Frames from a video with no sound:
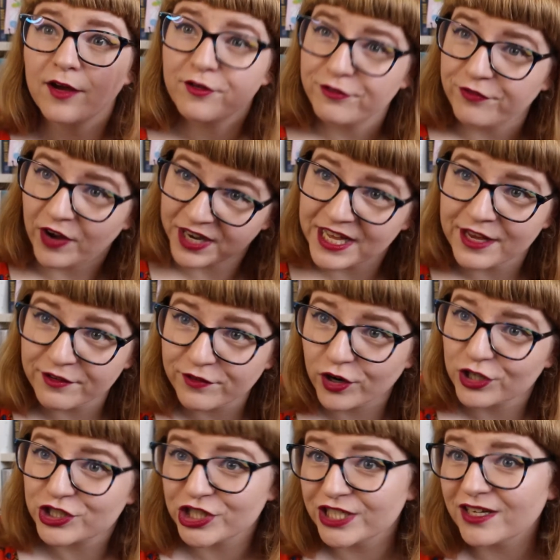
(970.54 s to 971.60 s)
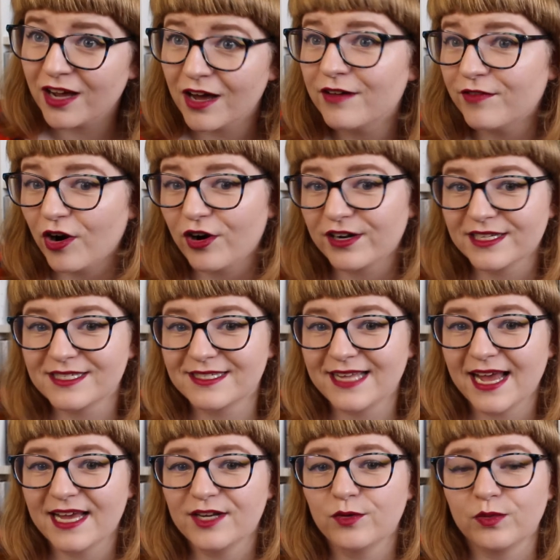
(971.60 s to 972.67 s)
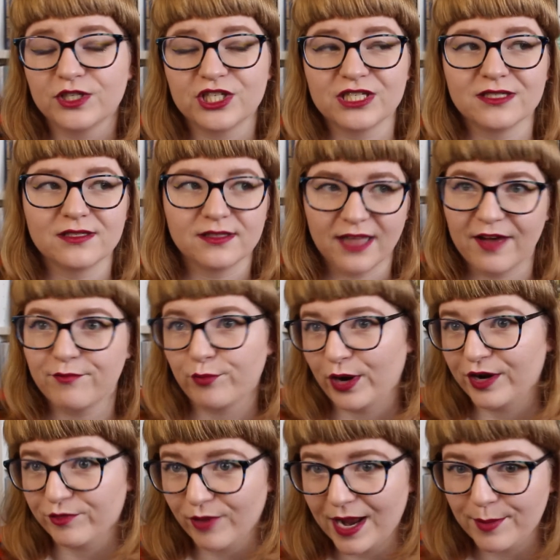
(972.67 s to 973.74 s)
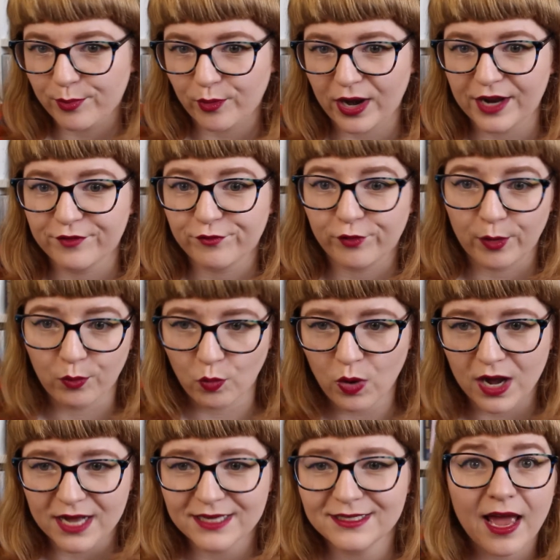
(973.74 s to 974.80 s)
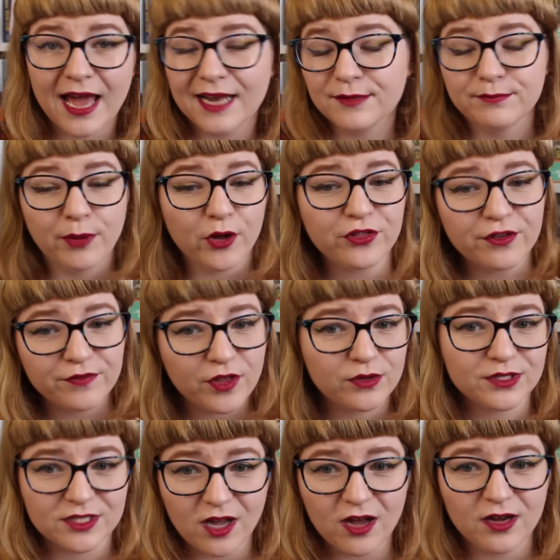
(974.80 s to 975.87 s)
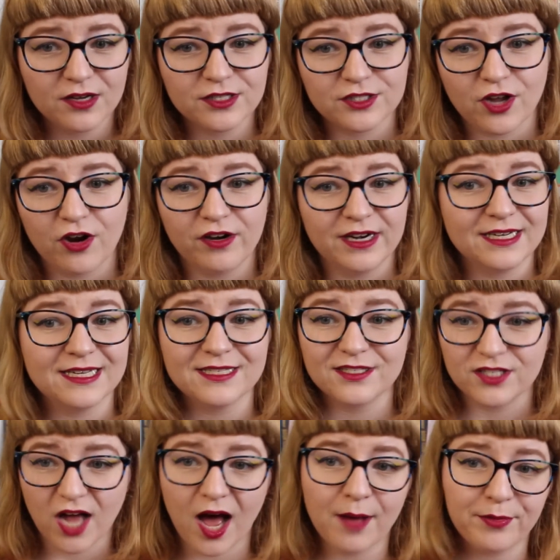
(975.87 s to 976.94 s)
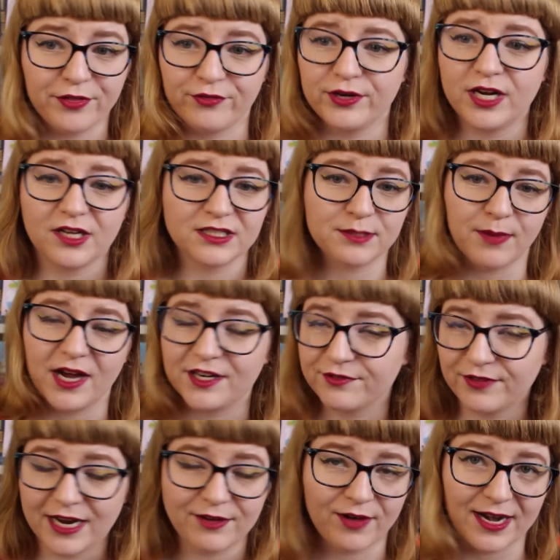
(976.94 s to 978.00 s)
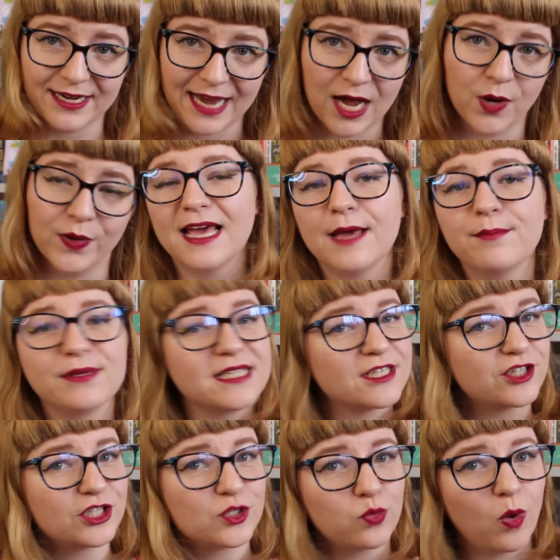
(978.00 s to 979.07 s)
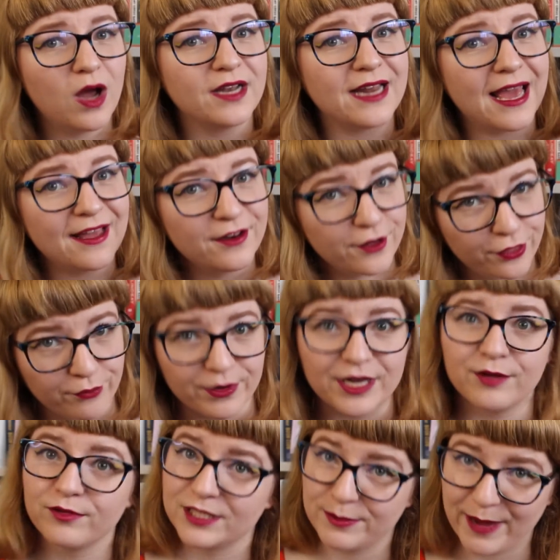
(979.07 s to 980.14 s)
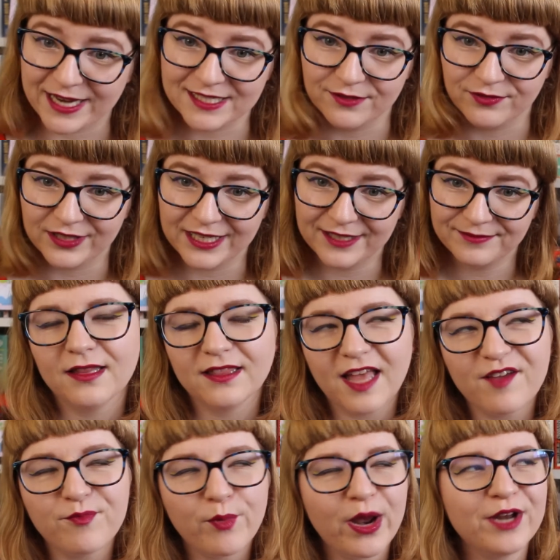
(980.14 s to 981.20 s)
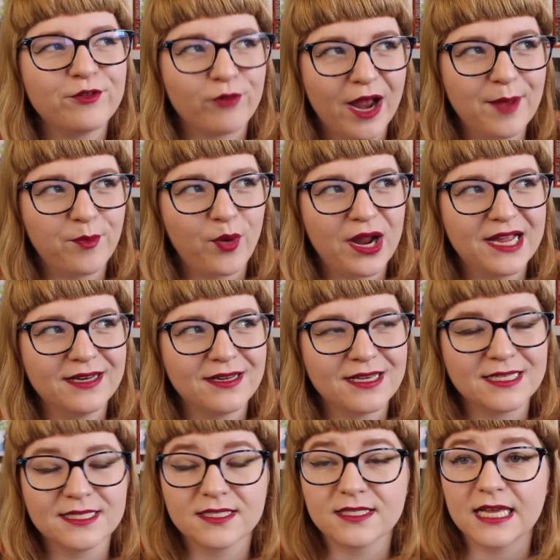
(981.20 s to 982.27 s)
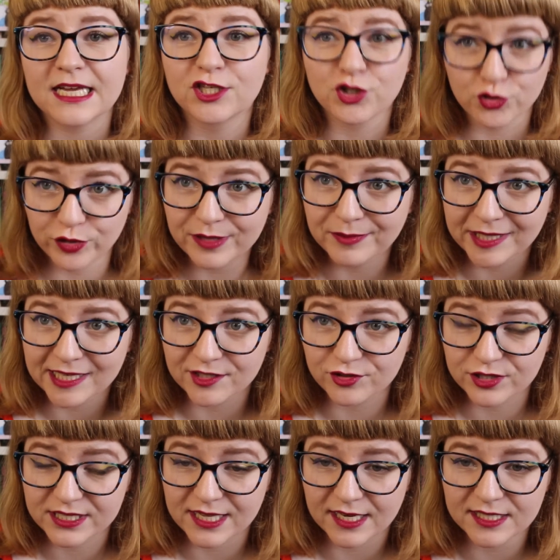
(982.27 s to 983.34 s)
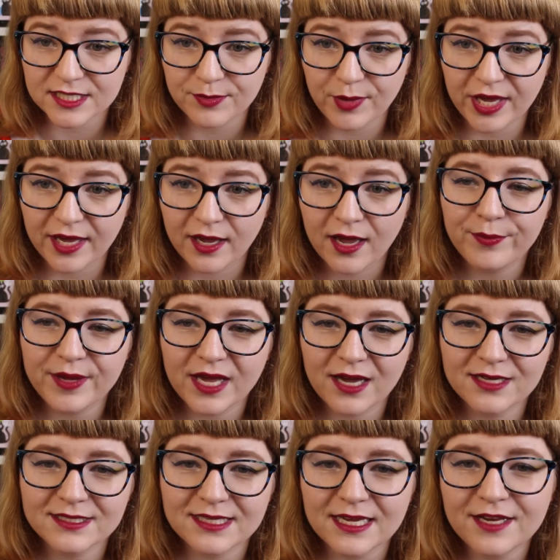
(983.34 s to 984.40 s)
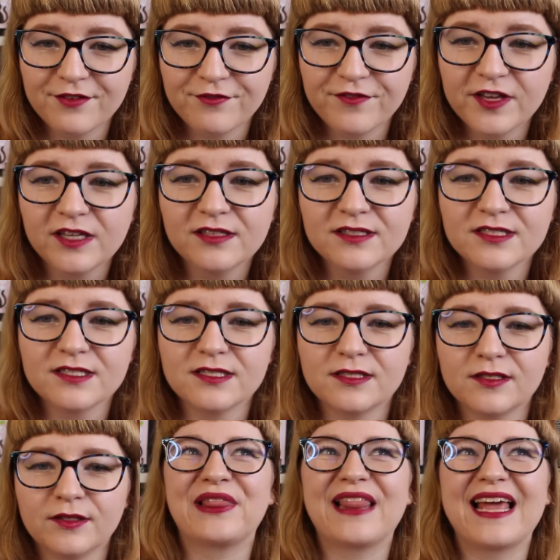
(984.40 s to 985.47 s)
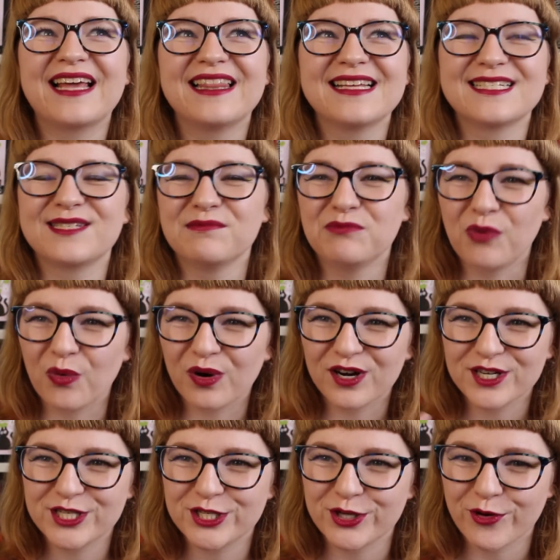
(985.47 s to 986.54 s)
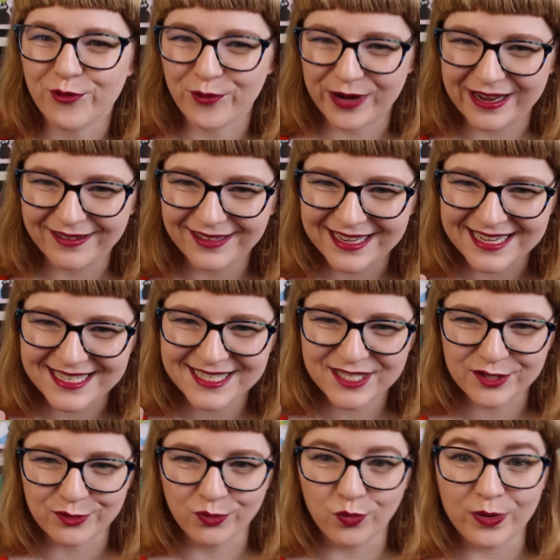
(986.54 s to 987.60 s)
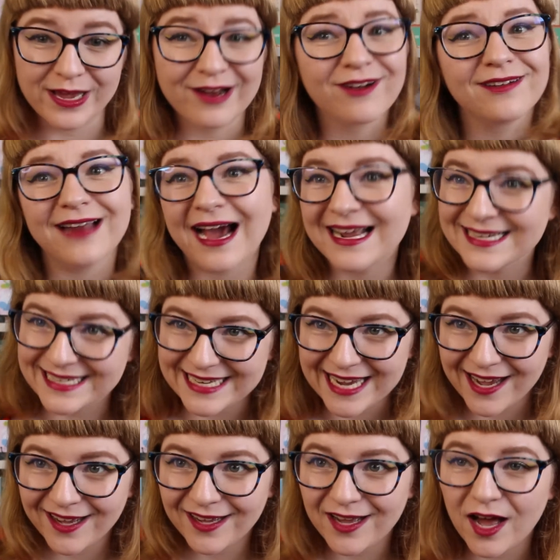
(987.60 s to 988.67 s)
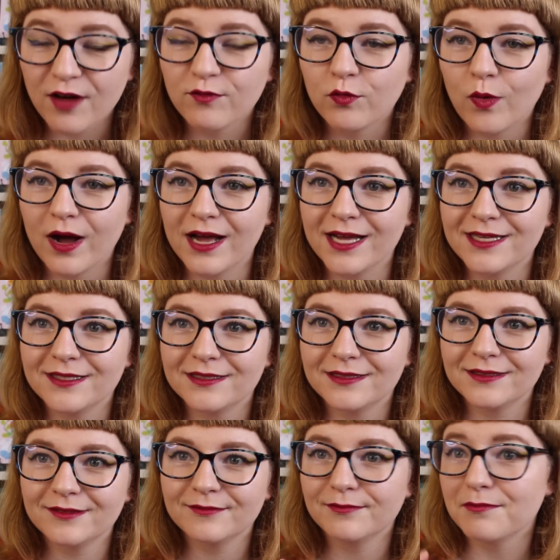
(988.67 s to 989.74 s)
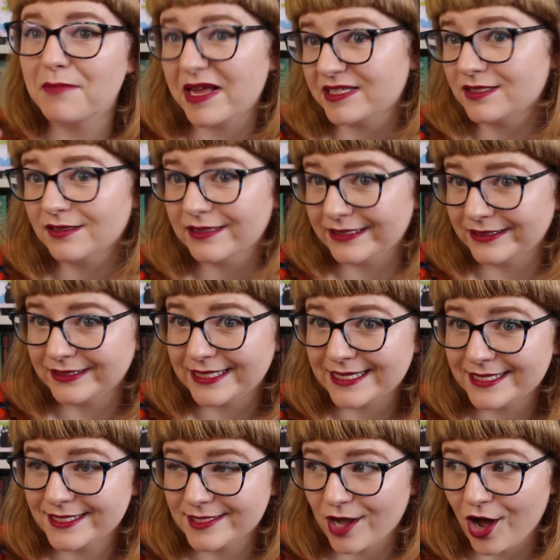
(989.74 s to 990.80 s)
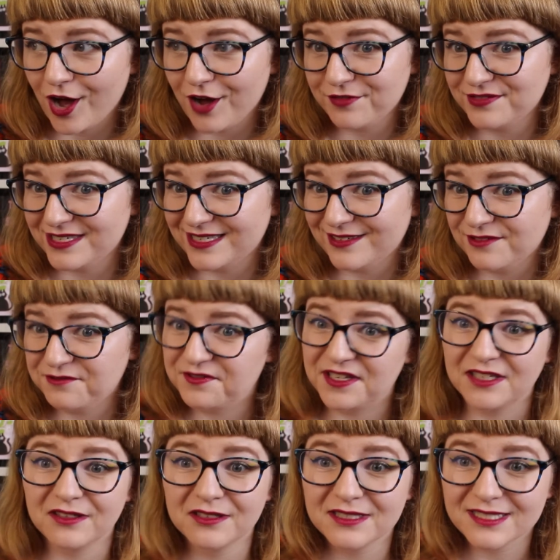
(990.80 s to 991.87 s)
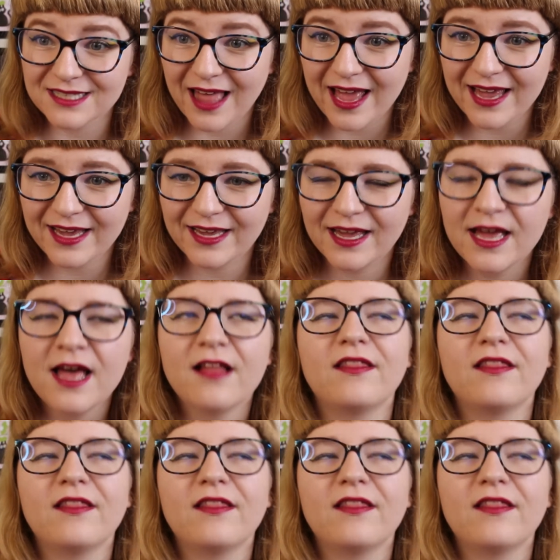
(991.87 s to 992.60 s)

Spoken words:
funny version of Art is Dead, which is Left Brain, Right Brain from What. And both of those songs are in his top 3 on Spotify right now, in positions 1 and 3 respectively. Left Brain, Right Brain is extremely interesting to me because it feels like this more surrealist, weird idea of what mental illness often feels like.